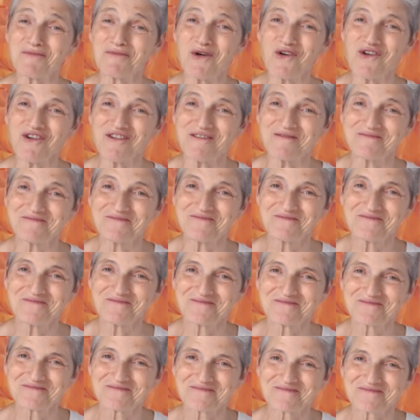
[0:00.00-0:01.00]
more,
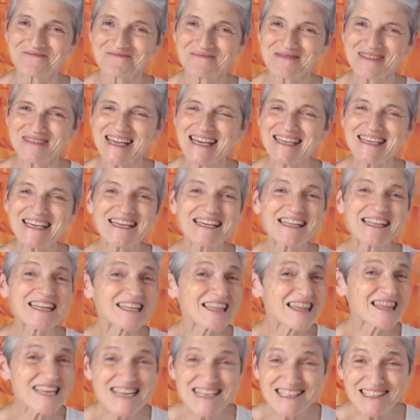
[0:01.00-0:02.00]
taking a
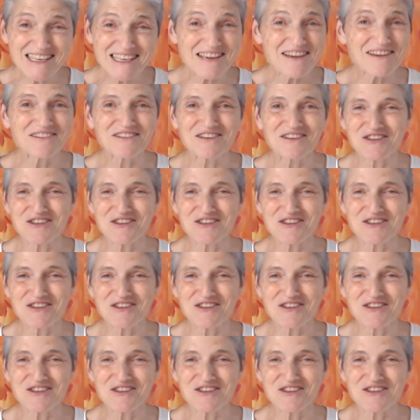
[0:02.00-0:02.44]
little easier